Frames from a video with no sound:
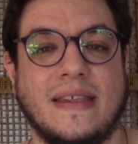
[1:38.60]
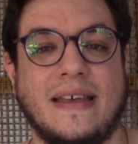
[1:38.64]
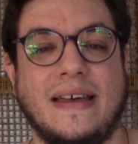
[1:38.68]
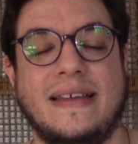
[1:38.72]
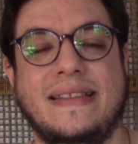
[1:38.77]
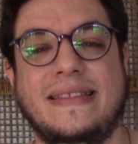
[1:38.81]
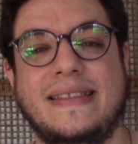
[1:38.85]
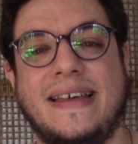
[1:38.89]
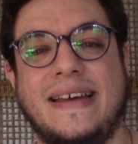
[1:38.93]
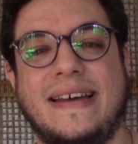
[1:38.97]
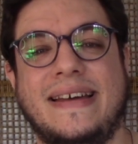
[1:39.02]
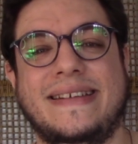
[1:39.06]

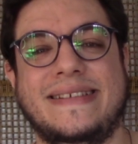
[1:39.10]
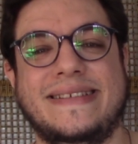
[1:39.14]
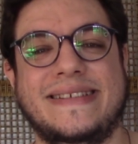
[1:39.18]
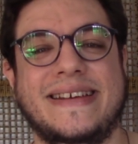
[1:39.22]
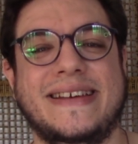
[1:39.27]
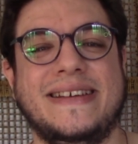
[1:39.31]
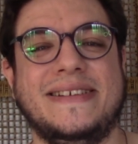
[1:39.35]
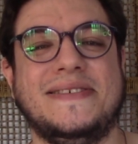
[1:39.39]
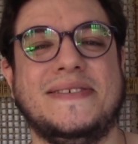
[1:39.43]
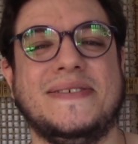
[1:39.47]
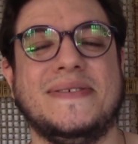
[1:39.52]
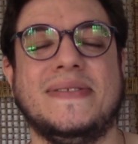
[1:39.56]
And then
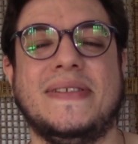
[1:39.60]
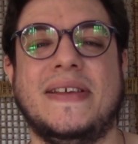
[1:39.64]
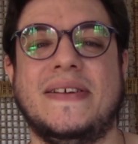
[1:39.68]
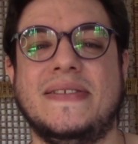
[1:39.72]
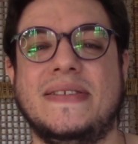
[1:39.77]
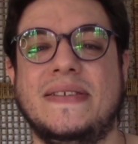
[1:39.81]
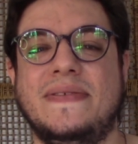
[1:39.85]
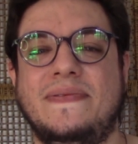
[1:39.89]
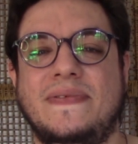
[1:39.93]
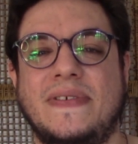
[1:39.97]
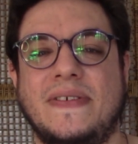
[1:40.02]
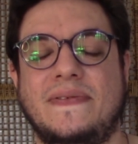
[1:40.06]
in
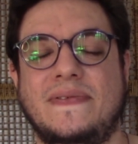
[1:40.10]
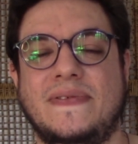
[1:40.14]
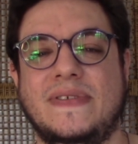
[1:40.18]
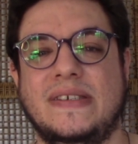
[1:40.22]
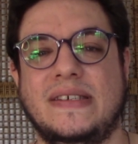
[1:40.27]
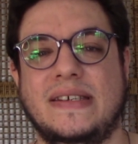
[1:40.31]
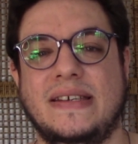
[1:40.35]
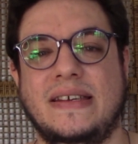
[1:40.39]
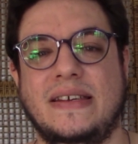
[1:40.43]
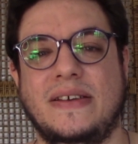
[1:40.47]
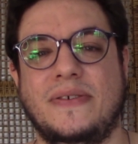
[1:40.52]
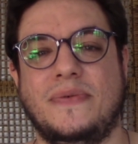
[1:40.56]

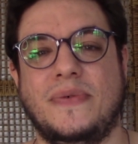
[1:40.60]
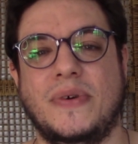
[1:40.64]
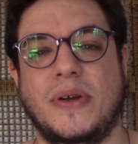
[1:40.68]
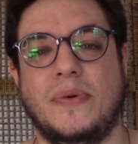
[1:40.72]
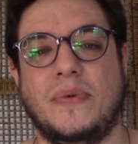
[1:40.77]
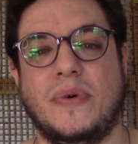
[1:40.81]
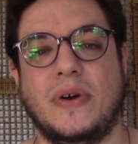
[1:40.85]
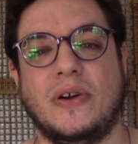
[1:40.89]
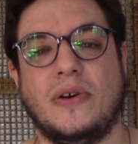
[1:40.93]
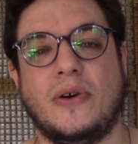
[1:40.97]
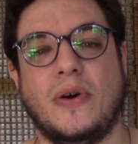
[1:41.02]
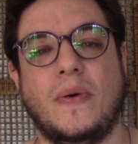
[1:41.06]
2015, we
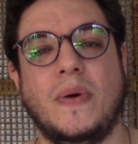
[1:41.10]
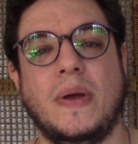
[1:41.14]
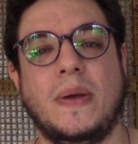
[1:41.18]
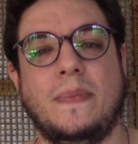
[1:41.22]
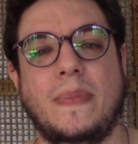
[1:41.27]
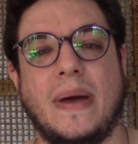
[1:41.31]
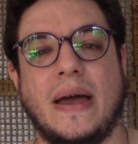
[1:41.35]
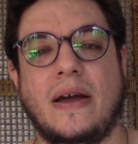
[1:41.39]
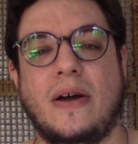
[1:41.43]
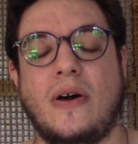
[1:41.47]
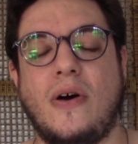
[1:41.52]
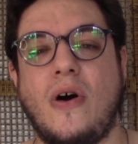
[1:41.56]
were going
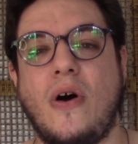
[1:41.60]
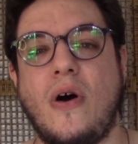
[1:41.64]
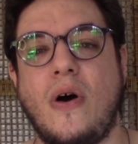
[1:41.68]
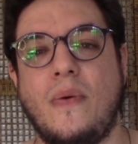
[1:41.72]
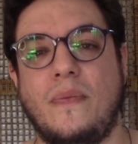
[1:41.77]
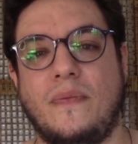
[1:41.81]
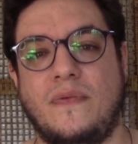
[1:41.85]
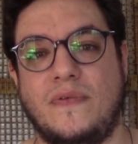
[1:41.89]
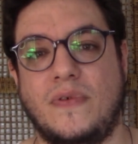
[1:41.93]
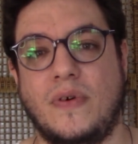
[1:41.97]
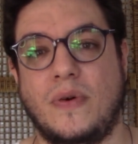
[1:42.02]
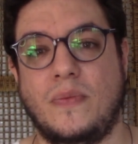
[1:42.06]
back
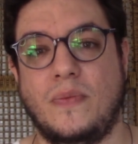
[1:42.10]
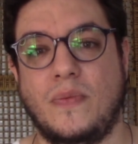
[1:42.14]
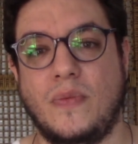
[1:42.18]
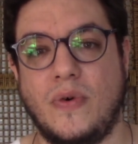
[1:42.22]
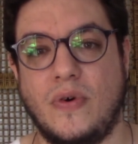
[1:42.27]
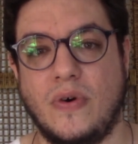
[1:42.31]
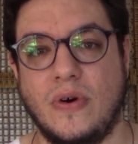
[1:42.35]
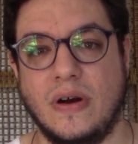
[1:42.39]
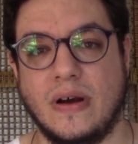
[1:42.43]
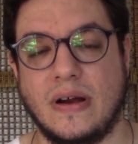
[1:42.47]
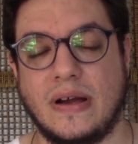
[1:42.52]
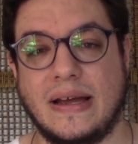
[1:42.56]
home from
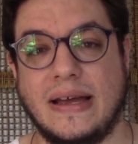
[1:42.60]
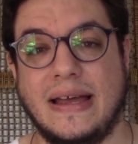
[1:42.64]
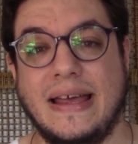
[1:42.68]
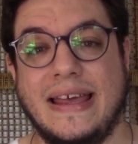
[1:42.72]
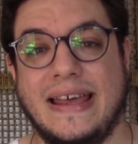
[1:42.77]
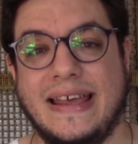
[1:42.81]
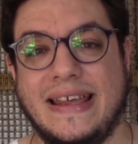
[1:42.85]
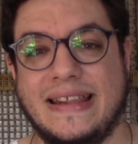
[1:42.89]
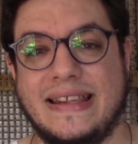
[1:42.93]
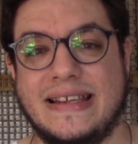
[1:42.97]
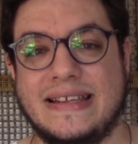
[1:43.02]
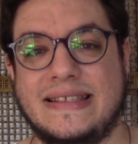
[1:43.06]
work
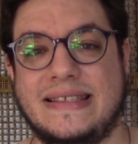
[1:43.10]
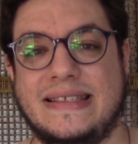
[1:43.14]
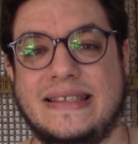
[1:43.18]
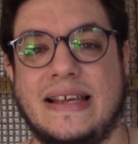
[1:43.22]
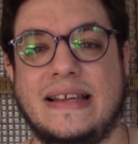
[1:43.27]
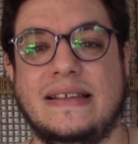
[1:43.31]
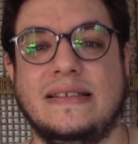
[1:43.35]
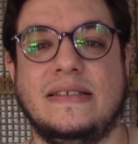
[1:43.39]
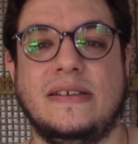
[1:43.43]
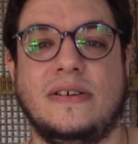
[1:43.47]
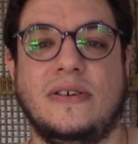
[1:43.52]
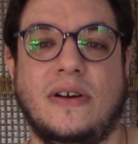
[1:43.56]
in the
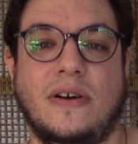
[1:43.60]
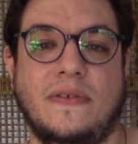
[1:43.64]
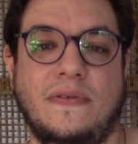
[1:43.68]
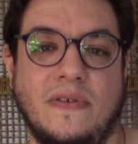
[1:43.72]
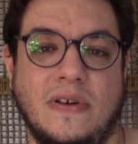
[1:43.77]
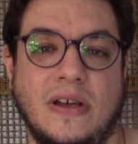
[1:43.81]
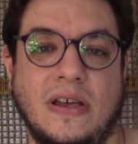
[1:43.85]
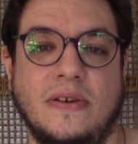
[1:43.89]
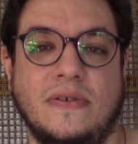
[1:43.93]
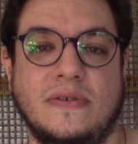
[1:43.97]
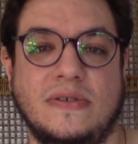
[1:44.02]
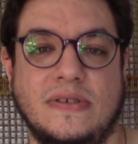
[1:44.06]
center of
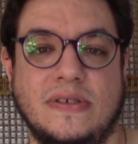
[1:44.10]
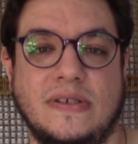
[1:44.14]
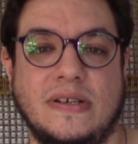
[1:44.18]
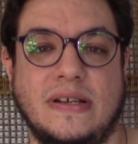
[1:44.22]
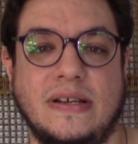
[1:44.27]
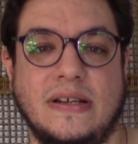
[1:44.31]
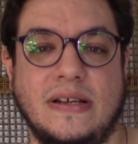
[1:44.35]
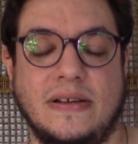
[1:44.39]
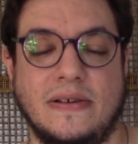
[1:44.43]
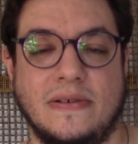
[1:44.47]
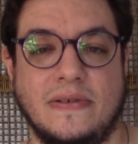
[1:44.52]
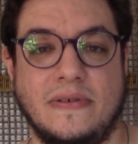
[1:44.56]
Rio de
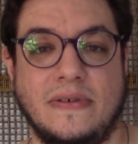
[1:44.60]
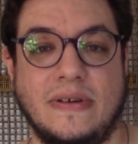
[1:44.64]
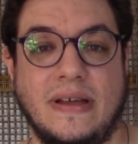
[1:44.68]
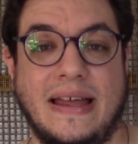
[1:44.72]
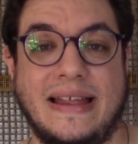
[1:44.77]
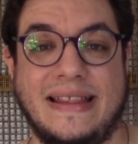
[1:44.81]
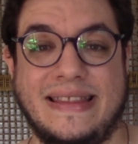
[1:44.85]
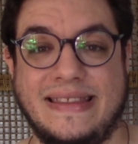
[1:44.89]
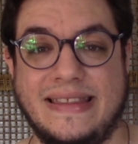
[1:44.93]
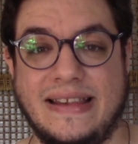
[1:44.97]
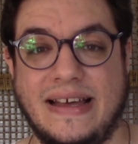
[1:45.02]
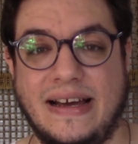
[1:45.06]
Janeiro
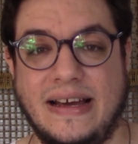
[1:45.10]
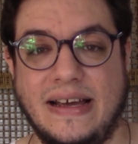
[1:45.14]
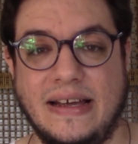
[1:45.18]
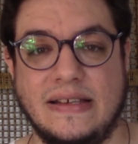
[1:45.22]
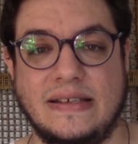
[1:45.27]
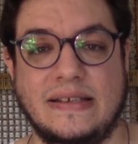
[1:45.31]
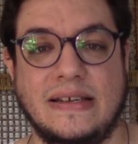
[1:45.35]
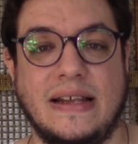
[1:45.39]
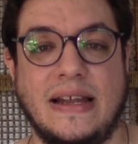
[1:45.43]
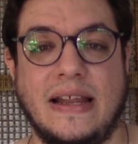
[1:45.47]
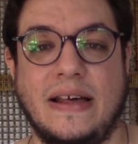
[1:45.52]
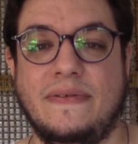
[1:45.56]
at night,
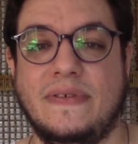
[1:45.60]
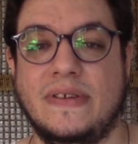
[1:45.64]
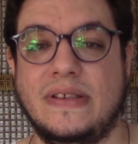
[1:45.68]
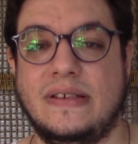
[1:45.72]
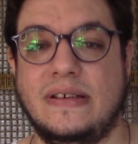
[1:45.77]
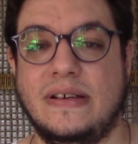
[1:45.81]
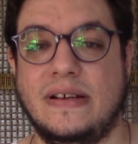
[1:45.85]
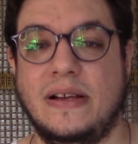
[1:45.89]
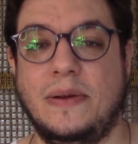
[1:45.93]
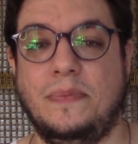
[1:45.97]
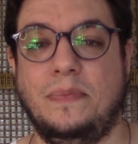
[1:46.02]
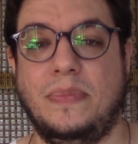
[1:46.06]

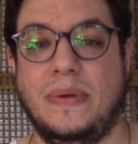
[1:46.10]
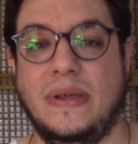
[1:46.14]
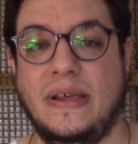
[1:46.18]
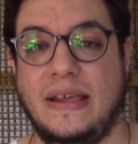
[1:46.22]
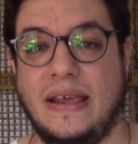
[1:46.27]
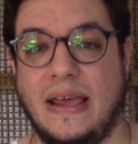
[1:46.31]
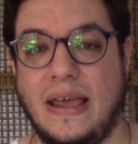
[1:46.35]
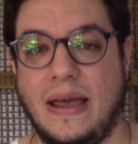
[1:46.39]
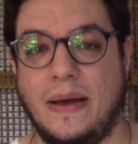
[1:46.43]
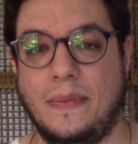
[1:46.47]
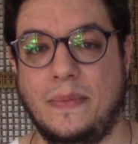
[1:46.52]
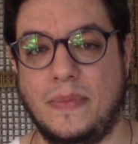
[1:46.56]
11:30
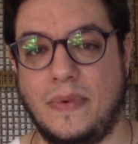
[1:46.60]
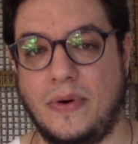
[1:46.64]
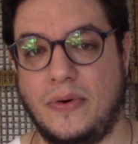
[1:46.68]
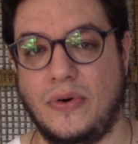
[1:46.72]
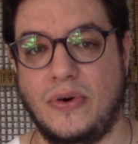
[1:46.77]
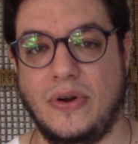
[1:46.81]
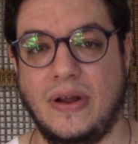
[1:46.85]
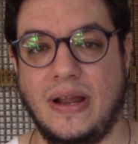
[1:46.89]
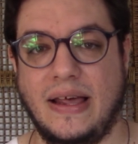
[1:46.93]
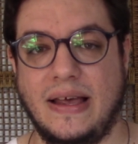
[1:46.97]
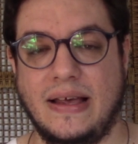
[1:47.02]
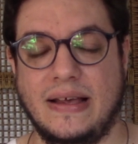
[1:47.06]
p.m. more
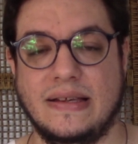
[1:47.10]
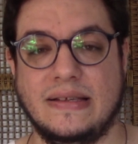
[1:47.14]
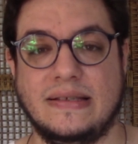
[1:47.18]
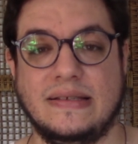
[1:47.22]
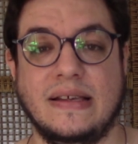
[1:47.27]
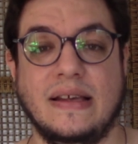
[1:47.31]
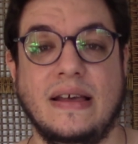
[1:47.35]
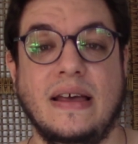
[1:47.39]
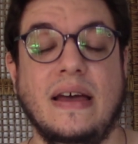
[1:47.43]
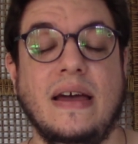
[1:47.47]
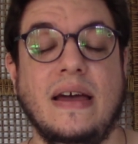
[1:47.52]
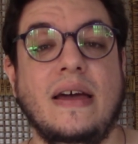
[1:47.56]
or less.